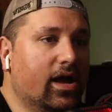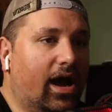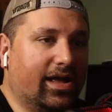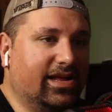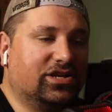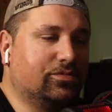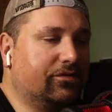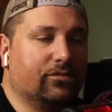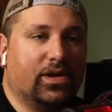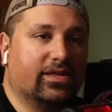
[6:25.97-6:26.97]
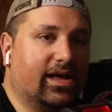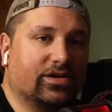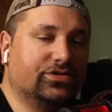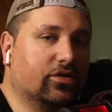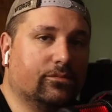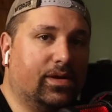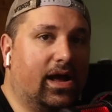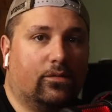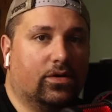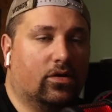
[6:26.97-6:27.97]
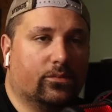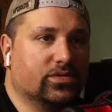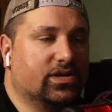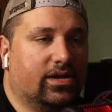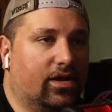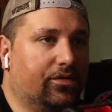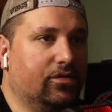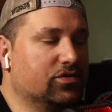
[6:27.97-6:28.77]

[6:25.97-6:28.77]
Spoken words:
I think Swift can be a 1,000-yard back when 100% healthy.